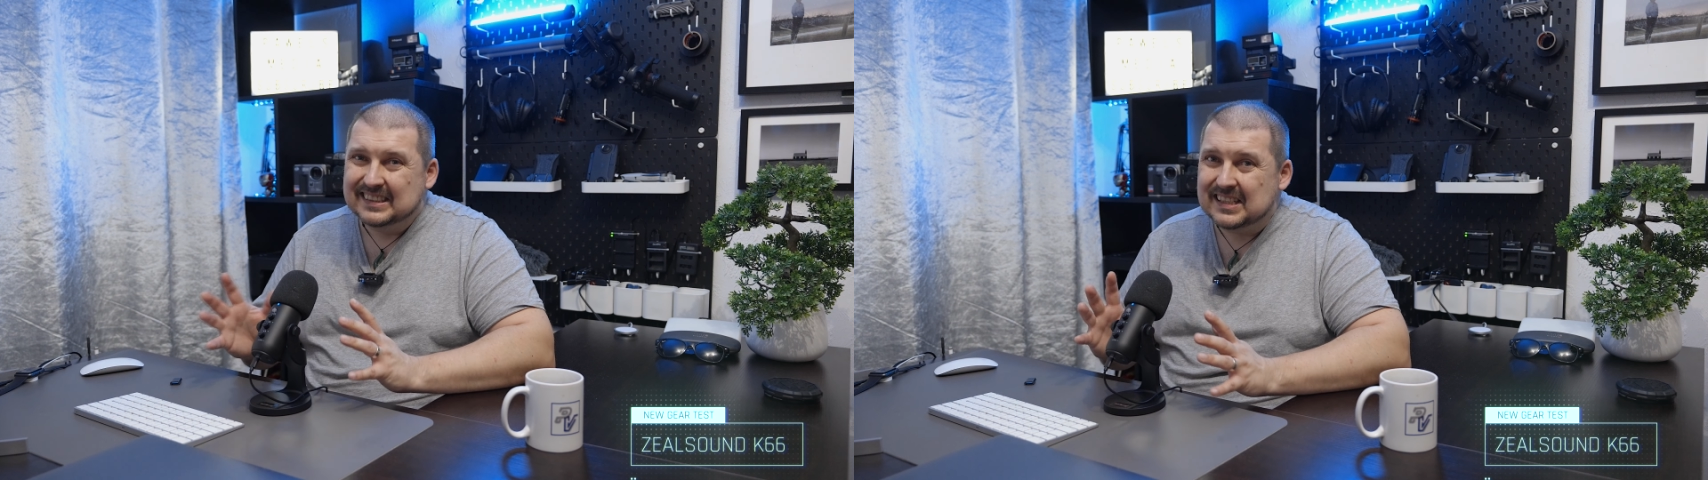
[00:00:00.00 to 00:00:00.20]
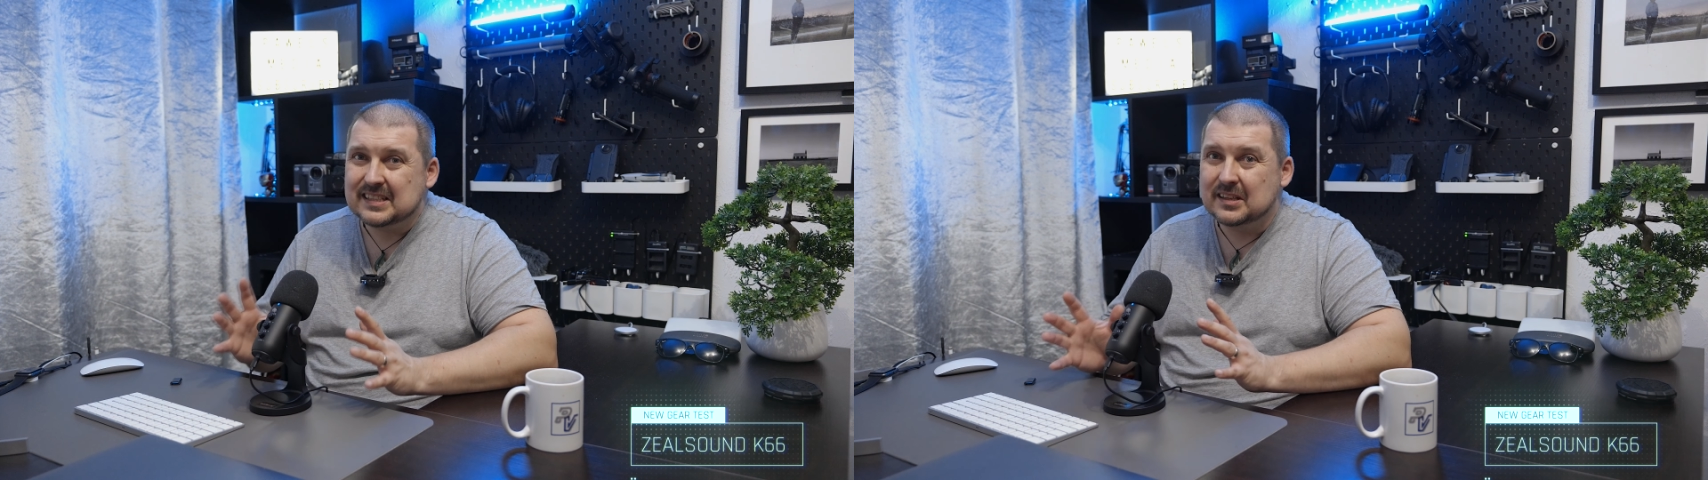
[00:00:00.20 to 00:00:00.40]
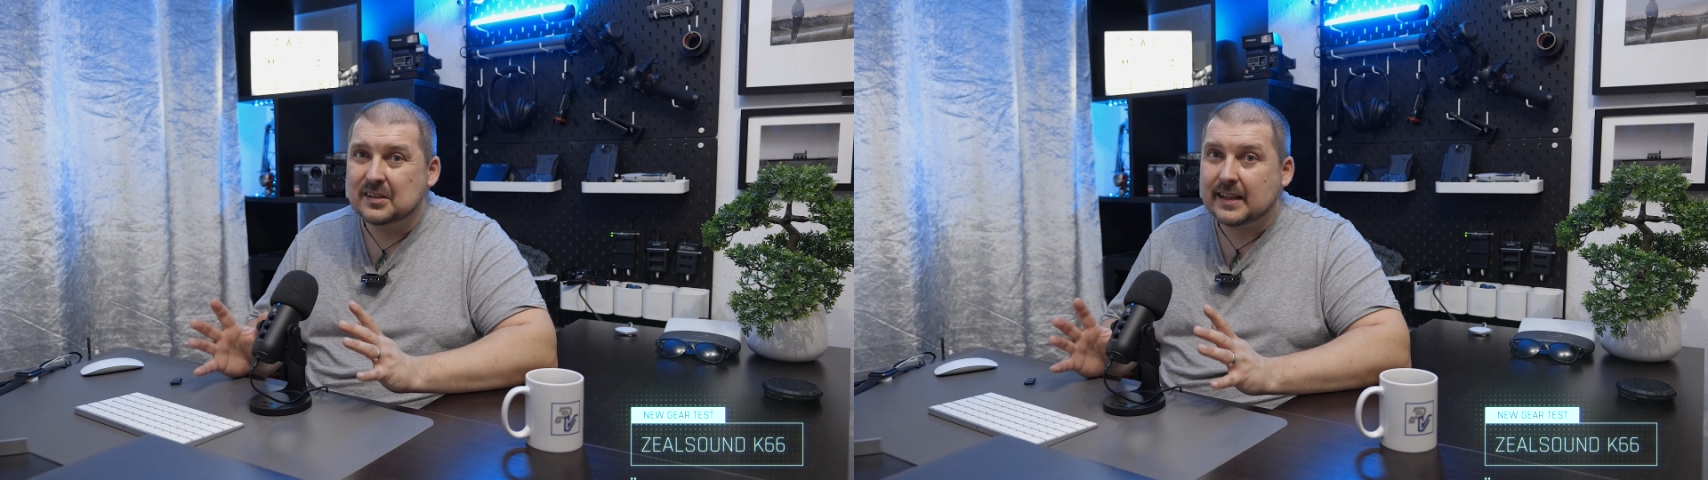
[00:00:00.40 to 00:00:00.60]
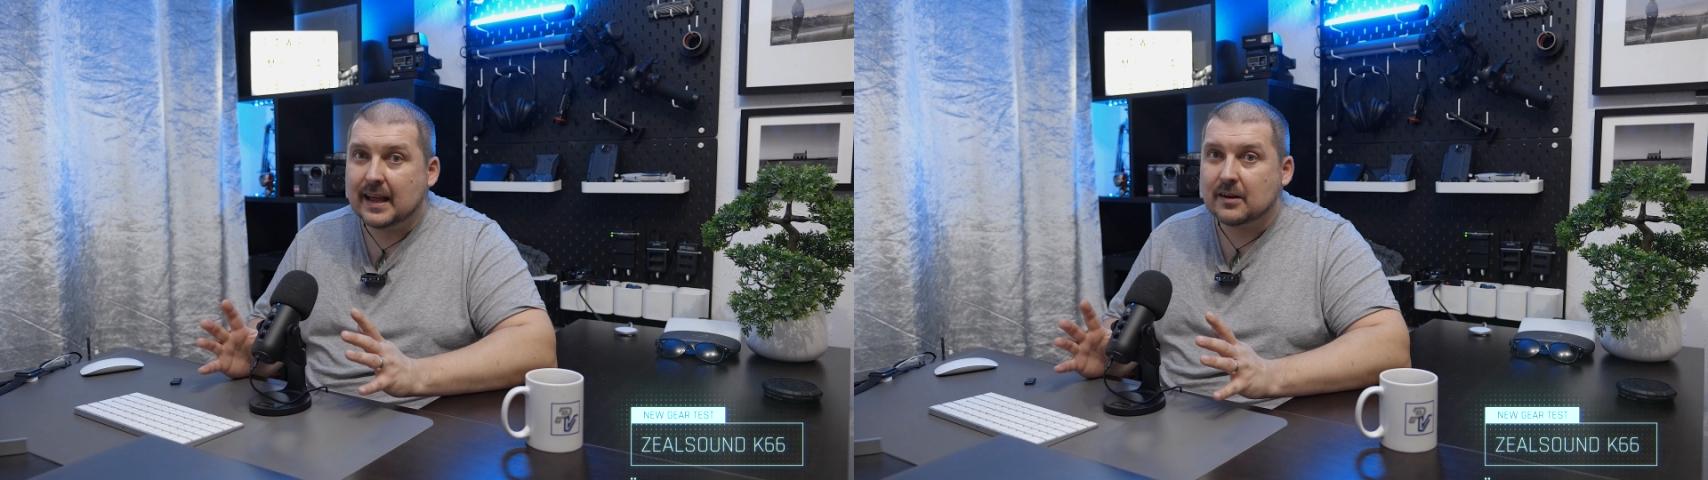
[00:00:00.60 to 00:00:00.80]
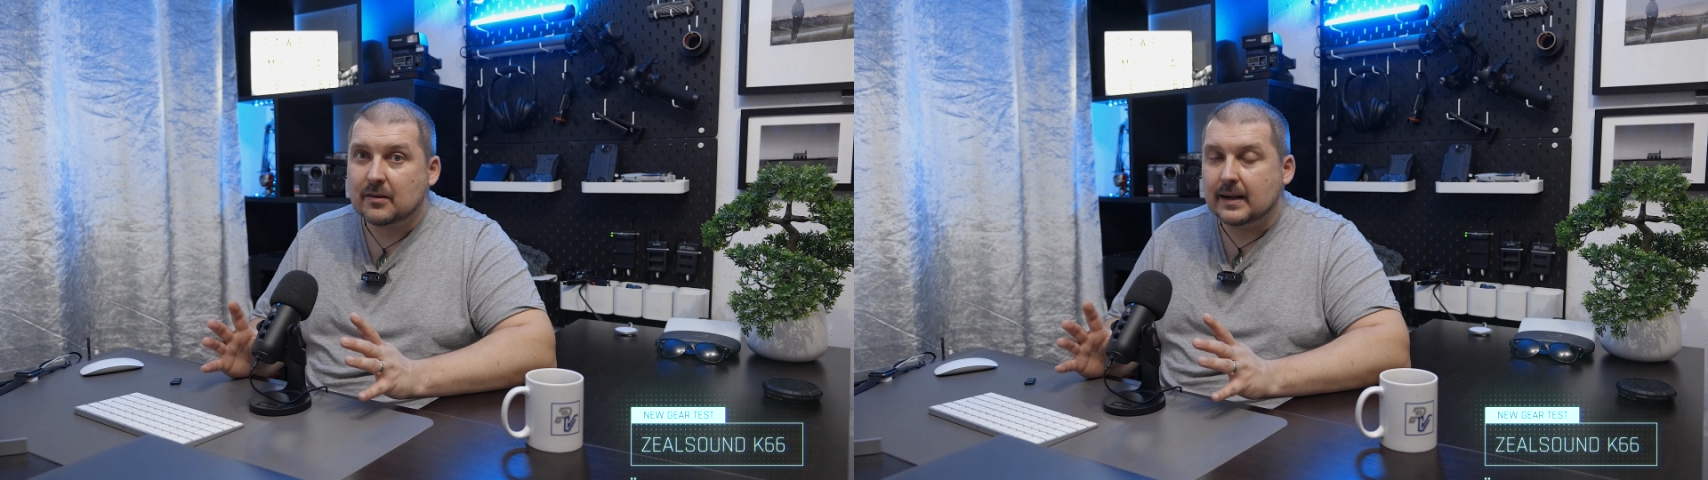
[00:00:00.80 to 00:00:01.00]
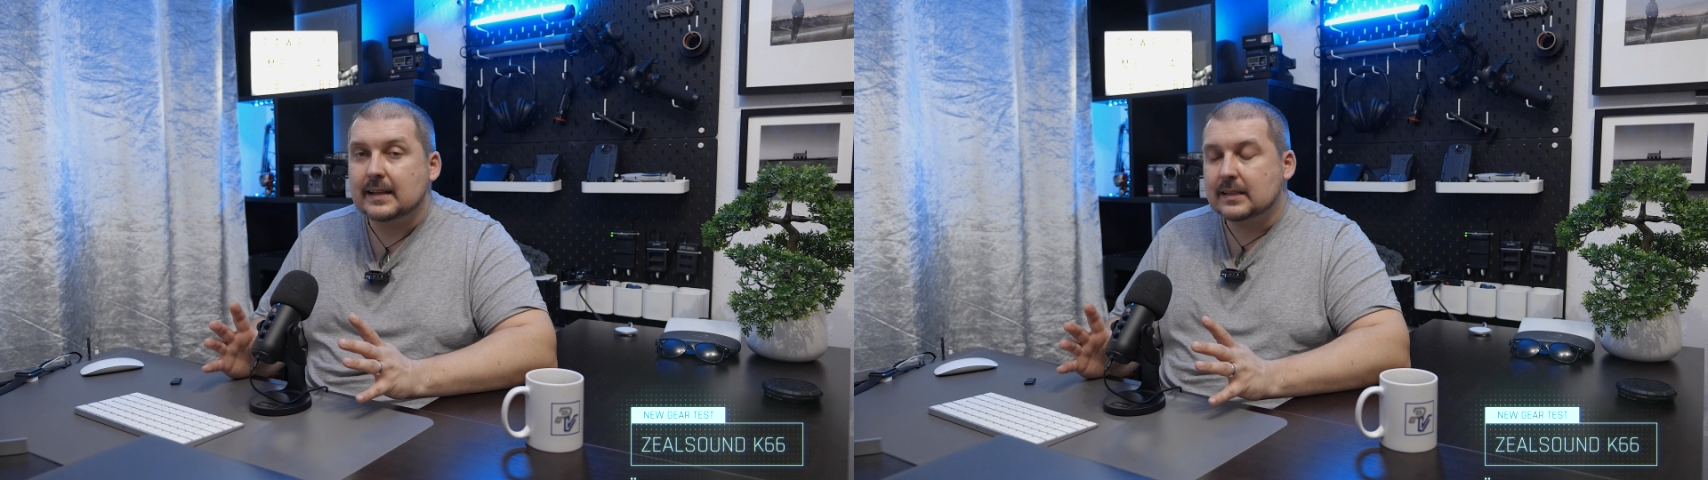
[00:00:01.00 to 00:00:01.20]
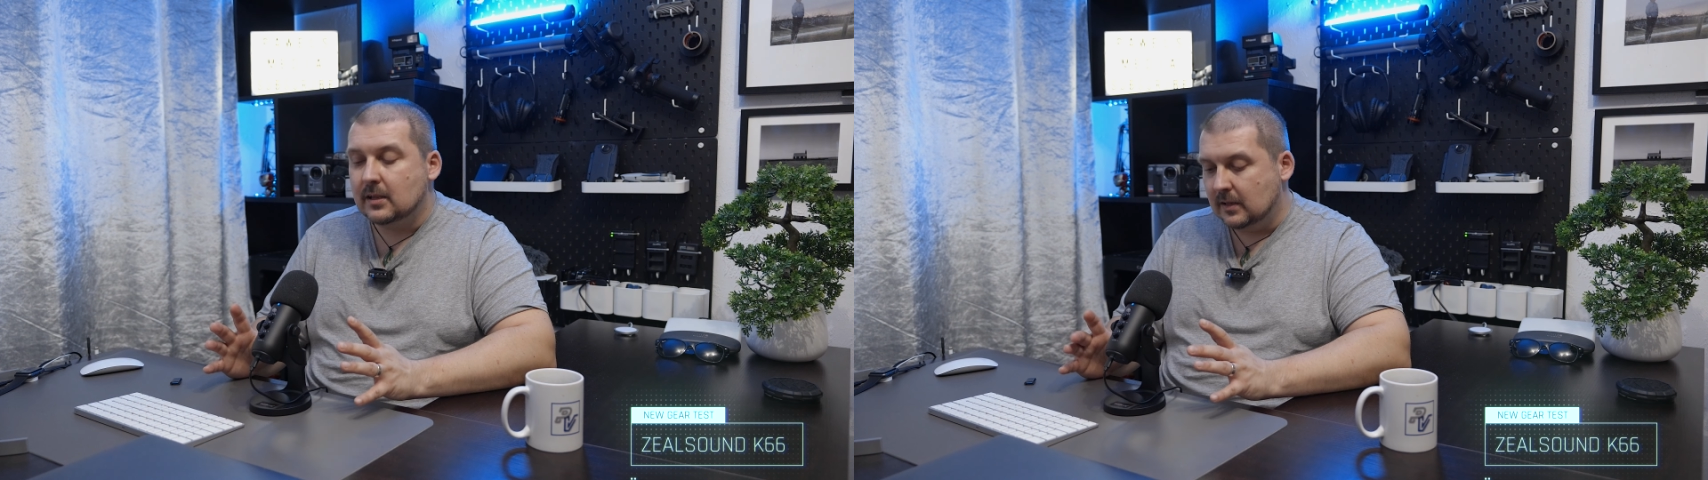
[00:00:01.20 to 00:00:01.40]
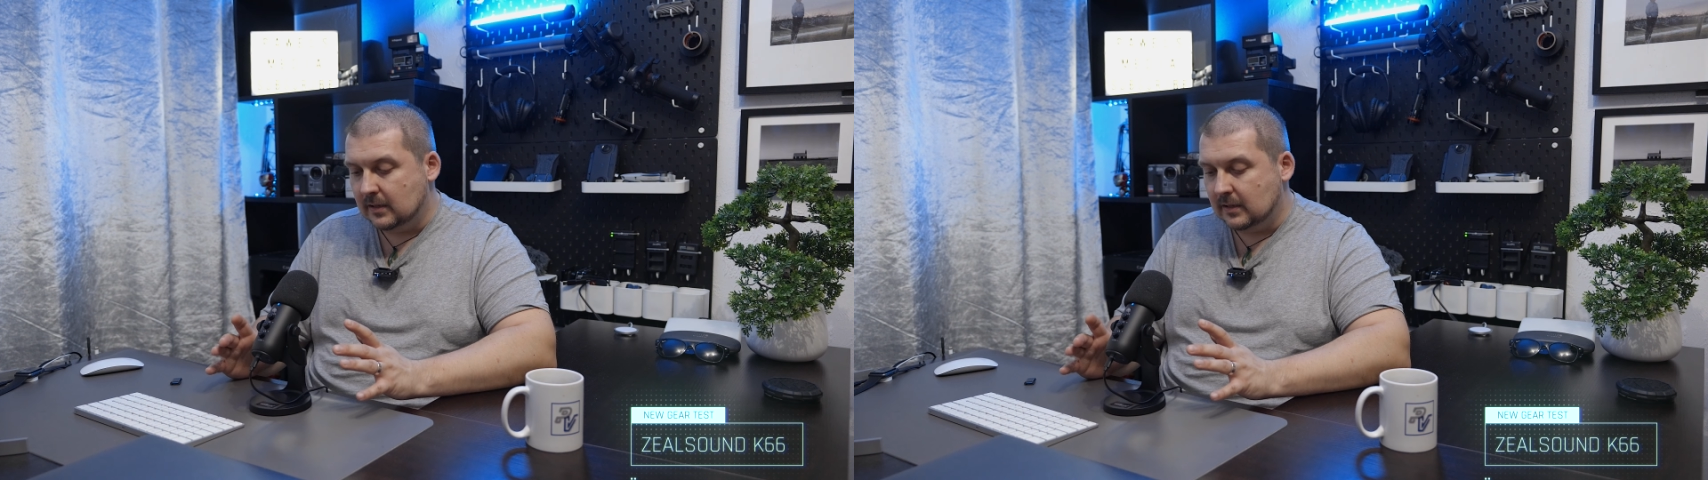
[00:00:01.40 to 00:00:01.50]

doesn't look that great